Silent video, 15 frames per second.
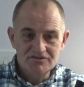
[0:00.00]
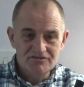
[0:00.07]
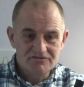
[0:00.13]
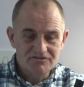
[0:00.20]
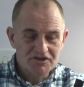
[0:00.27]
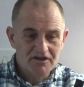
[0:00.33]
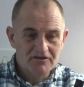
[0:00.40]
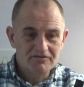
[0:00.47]

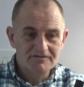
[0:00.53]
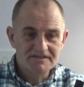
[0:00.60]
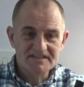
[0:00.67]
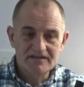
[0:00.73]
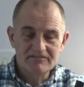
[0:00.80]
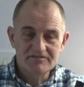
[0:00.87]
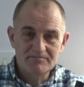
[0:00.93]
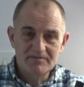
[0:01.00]
show
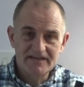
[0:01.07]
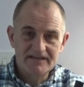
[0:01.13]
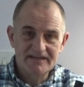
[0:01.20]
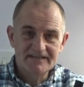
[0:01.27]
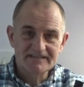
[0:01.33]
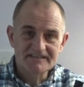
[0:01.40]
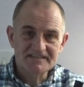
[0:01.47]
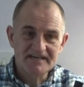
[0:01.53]
yourself to be
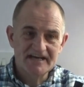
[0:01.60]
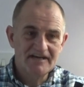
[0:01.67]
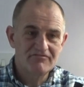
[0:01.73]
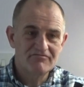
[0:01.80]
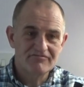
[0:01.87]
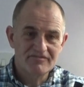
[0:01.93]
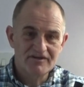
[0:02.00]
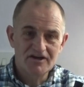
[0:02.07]
a
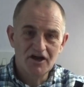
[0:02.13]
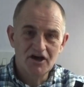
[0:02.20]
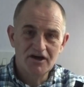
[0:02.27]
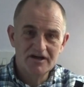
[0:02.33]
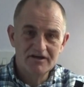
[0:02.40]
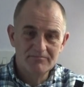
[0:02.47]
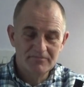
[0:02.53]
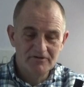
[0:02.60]
safe,
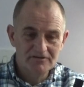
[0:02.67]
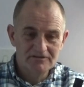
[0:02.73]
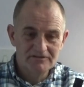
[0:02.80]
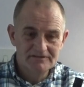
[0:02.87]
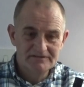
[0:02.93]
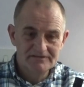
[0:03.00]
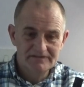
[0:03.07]
reliable